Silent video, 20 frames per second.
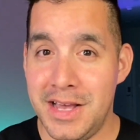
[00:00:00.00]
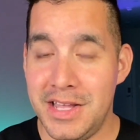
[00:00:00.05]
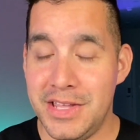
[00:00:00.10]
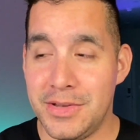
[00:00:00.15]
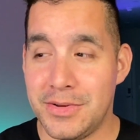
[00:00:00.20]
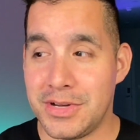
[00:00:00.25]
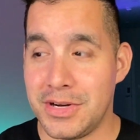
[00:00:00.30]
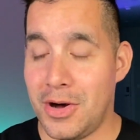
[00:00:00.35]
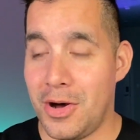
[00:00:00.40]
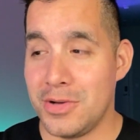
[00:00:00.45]

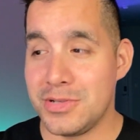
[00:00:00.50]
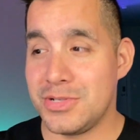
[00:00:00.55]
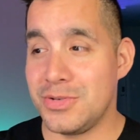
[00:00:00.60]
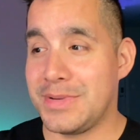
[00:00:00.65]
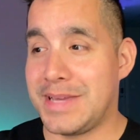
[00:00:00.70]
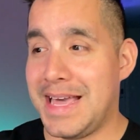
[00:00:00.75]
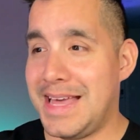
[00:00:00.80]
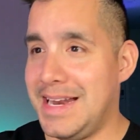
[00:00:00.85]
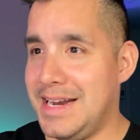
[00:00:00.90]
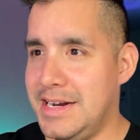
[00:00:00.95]
you could also
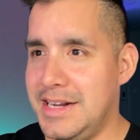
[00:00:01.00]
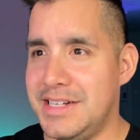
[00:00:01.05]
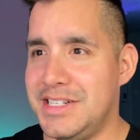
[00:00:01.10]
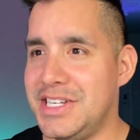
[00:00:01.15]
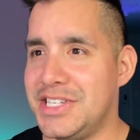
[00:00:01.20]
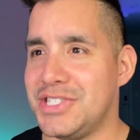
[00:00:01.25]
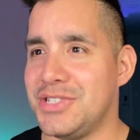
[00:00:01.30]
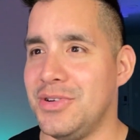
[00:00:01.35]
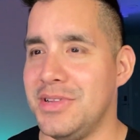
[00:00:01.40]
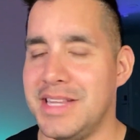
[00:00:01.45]
get an
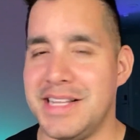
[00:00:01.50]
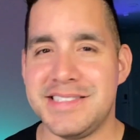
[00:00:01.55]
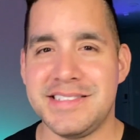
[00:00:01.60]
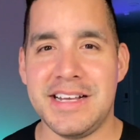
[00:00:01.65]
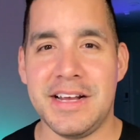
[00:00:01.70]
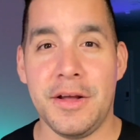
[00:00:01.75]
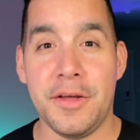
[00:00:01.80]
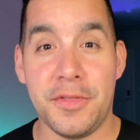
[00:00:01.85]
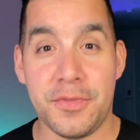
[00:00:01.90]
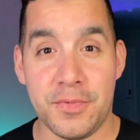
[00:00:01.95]
additional, let's
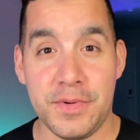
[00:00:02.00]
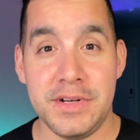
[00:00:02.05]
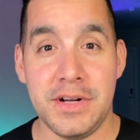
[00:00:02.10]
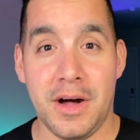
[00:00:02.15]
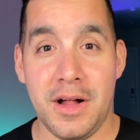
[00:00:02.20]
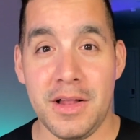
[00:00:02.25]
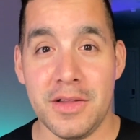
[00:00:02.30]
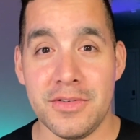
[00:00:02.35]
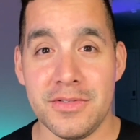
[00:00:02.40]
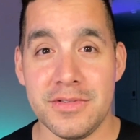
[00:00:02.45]
say
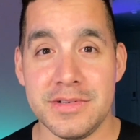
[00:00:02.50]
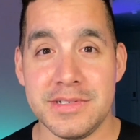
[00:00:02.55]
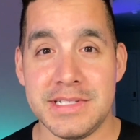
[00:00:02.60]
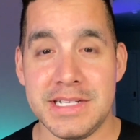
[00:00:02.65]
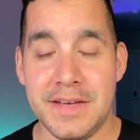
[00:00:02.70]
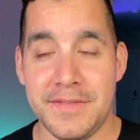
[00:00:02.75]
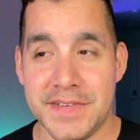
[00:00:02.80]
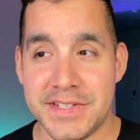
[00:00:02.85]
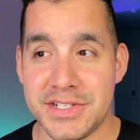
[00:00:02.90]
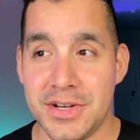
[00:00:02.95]
$3
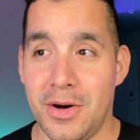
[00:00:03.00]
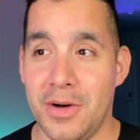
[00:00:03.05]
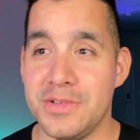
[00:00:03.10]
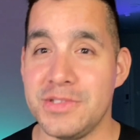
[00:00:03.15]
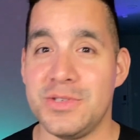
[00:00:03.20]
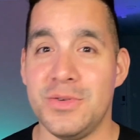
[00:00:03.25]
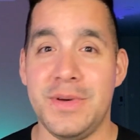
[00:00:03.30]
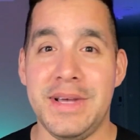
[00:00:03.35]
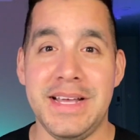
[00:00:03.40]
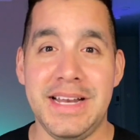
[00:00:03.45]
if it's
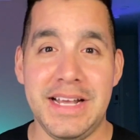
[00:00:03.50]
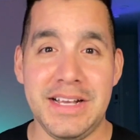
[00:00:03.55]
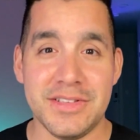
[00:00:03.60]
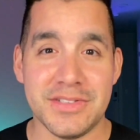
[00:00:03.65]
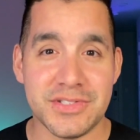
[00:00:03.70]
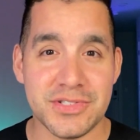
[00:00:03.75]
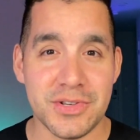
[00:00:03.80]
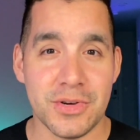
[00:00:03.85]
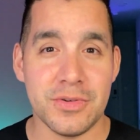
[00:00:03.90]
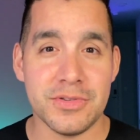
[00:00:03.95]
also in a
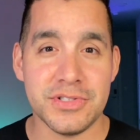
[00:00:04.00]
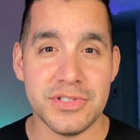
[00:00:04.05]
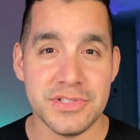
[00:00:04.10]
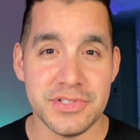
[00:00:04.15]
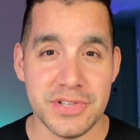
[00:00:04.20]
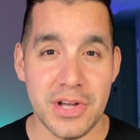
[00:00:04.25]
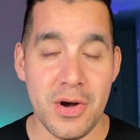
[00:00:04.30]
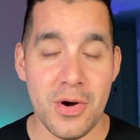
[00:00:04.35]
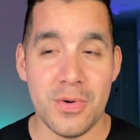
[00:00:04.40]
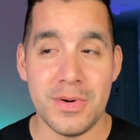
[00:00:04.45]
surge
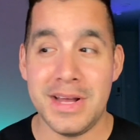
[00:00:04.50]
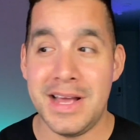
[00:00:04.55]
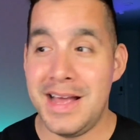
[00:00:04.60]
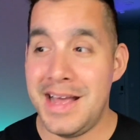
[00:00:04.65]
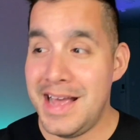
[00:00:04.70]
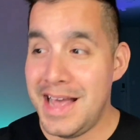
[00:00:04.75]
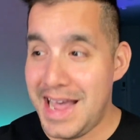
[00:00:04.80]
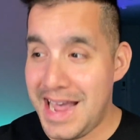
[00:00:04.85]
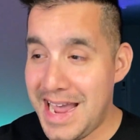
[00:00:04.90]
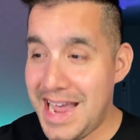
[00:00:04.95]
zone.
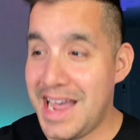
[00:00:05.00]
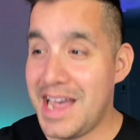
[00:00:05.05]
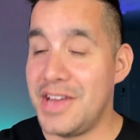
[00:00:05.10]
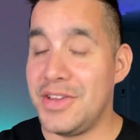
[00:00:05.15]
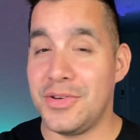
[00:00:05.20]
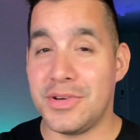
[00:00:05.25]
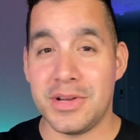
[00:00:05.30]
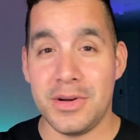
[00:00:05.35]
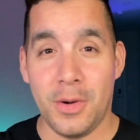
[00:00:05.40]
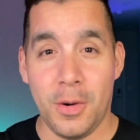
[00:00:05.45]
And
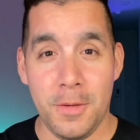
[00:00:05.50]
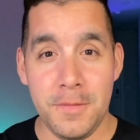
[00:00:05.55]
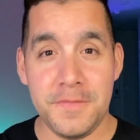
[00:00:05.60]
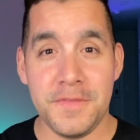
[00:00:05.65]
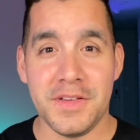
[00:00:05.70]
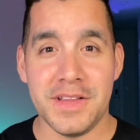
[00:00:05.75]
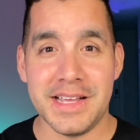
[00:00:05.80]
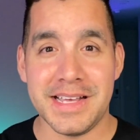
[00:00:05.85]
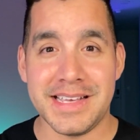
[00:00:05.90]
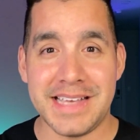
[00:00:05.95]
you can
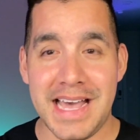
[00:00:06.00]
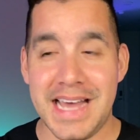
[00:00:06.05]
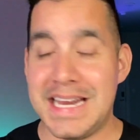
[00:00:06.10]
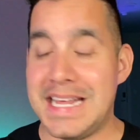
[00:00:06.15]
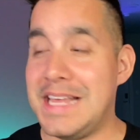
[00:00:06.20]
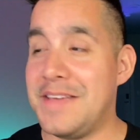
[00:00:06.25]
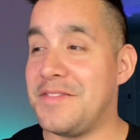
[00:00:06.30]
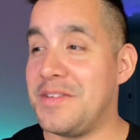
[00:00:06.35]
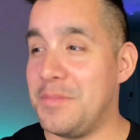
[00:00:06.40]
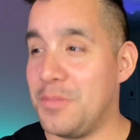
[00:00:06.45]
hopefully
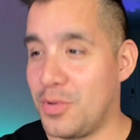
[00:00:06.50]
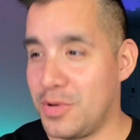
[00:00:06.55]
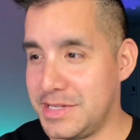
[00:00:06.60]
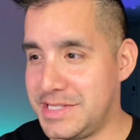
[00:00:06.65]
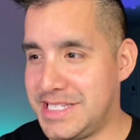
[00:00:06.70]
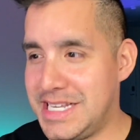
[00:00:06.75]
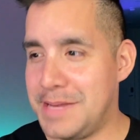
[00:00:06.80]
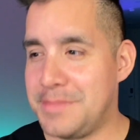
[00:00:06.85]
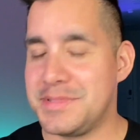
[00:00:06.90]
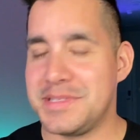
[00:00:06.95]
get even more
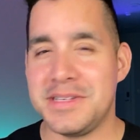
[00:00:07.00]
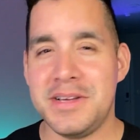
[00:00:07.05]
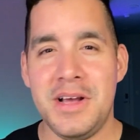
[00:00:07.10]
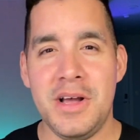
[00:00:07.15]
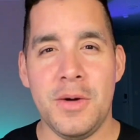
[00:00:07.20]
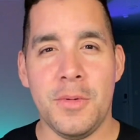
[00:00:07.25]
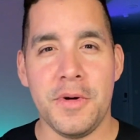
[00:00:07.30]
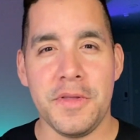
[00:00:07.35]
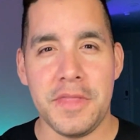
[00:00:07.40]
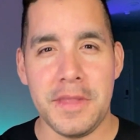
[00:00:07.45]
tips
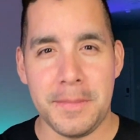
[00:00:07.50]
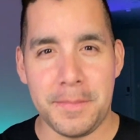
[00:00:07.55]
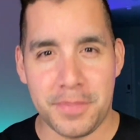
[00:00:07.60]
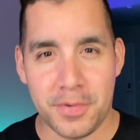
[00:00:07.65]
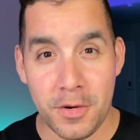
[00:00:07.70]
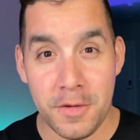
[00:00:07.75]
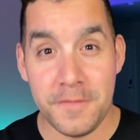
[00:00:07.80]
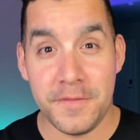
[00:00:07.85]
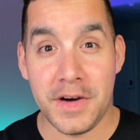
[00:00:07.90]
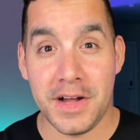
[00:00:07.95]
with the
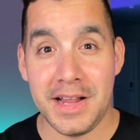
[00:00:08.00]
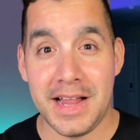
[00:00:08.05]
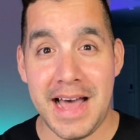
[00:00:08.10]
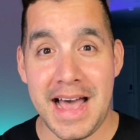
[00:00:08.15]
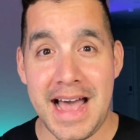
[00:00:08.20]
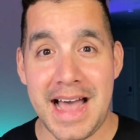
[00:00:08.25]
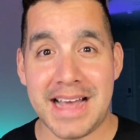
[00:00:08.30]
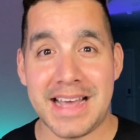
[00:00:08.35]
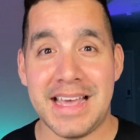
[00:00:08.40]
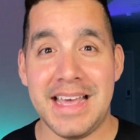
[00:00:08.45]
profile
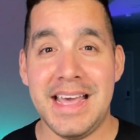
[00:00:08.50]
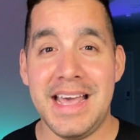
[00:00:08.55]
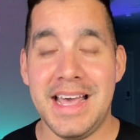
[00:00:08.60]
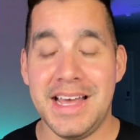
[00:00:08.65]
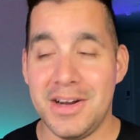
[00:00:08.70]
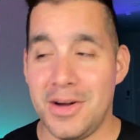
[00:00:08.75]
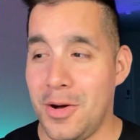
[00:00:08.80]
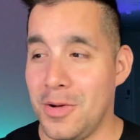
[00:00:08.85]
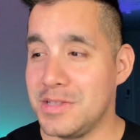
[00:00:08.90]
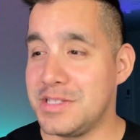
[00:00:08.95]
hack
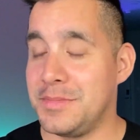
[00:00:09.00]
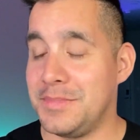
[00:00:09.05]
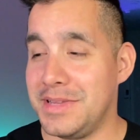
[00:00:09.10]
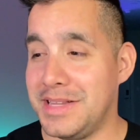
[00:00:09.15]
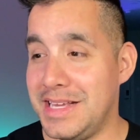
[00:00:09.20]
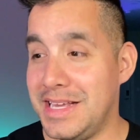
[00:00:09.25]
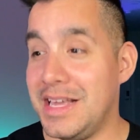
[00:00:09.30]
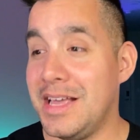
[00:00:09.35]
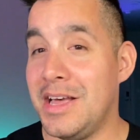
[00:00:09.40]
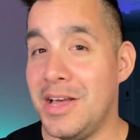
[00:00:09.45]
and
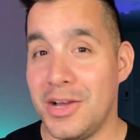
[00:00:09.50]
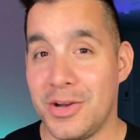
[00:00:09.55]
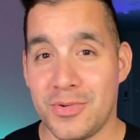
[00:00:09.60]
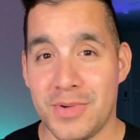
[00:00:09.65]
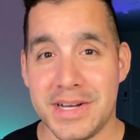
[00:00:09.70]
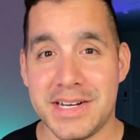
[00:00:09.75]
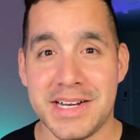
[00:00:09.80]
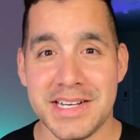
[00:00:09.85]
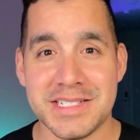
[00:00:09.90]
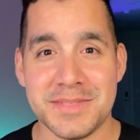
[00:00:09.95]
ultimately
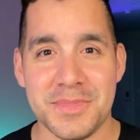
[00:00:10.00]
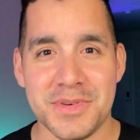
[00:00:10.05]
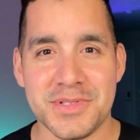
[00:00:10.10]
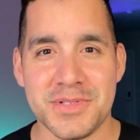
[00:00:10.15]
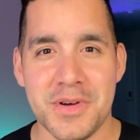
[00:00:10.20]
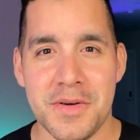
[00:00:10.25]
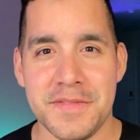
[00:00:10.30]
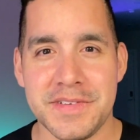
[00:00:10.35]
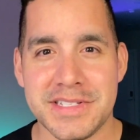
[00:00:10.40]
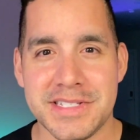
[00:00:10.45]
great customer
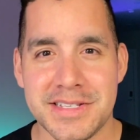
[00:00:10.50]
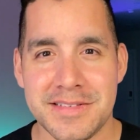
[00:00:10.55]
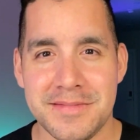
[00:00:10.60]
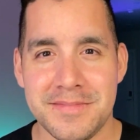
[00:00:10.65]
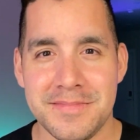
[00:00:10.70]
service.